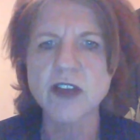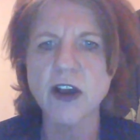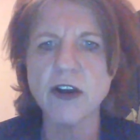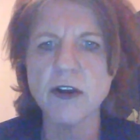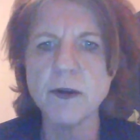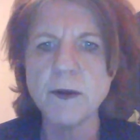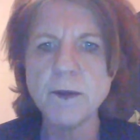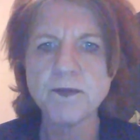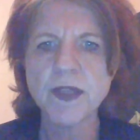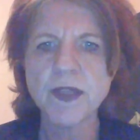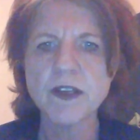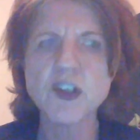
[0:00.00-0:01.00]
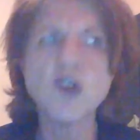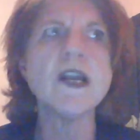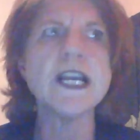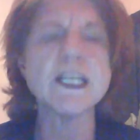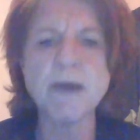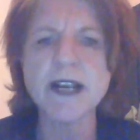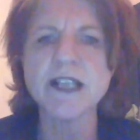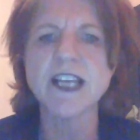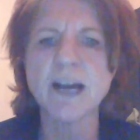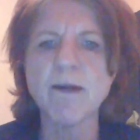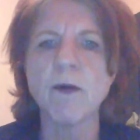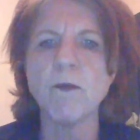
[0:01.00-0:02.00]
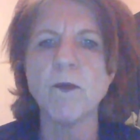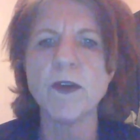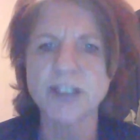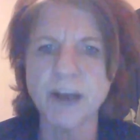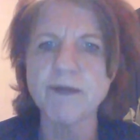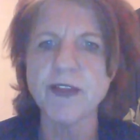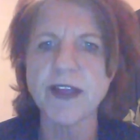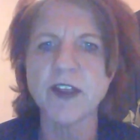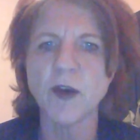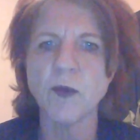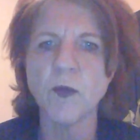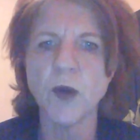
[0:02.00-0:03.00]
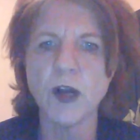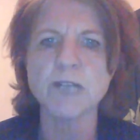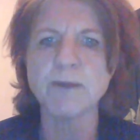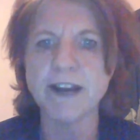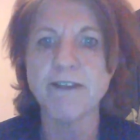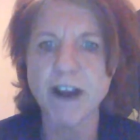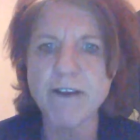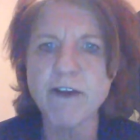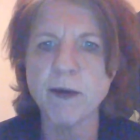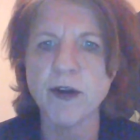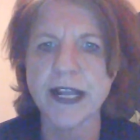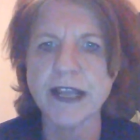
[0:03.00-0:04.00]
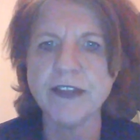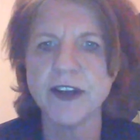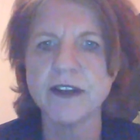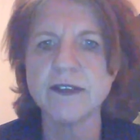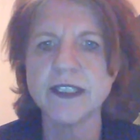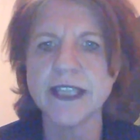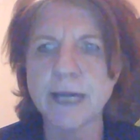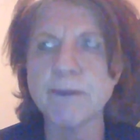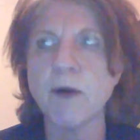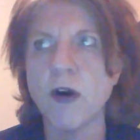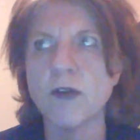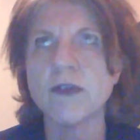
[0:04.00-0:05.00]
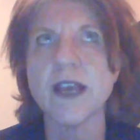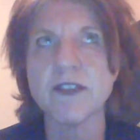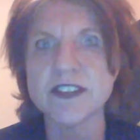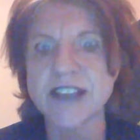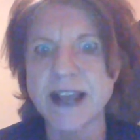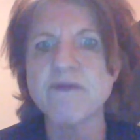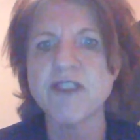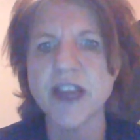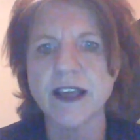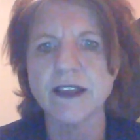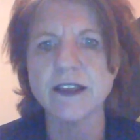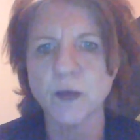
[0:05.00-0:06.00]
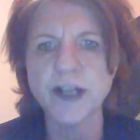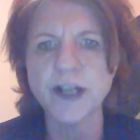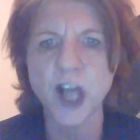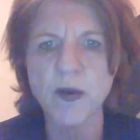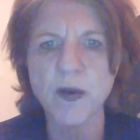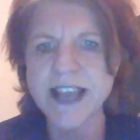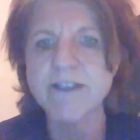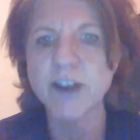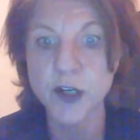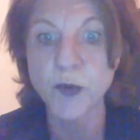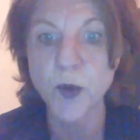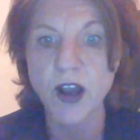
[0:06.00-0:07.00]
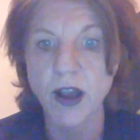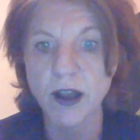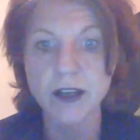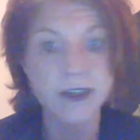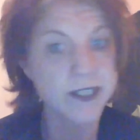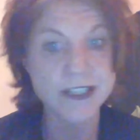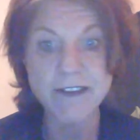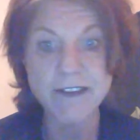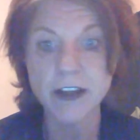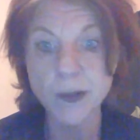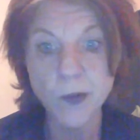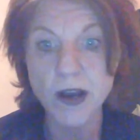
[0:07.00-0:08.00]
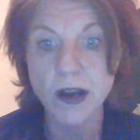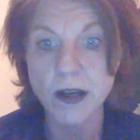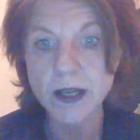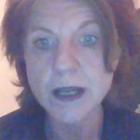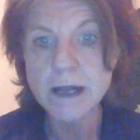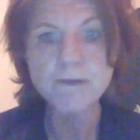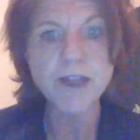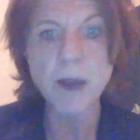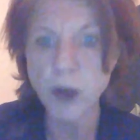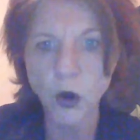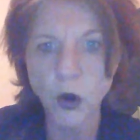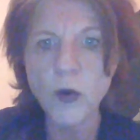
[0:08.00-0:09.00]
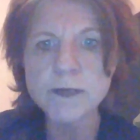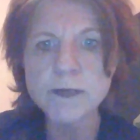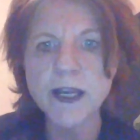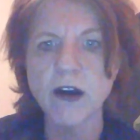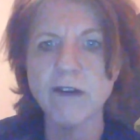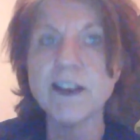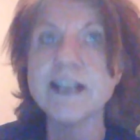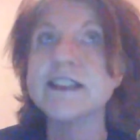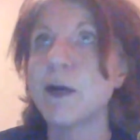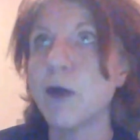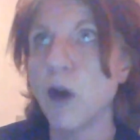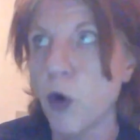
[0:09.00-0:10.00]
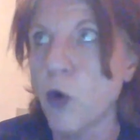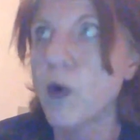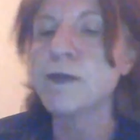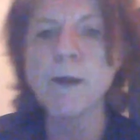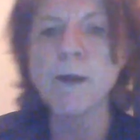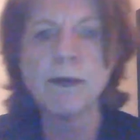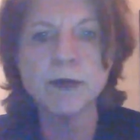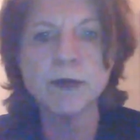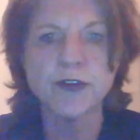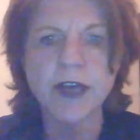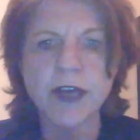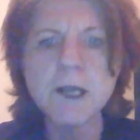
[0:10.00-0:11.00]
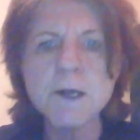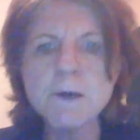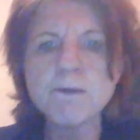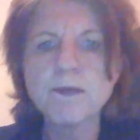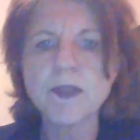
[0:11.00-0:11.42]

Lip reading: So surely it's better to come up with something that works better for everybody than keep on at the same thing that we know is never going to work, because it's never going to work. There will always be conflicts. There will always be people moving.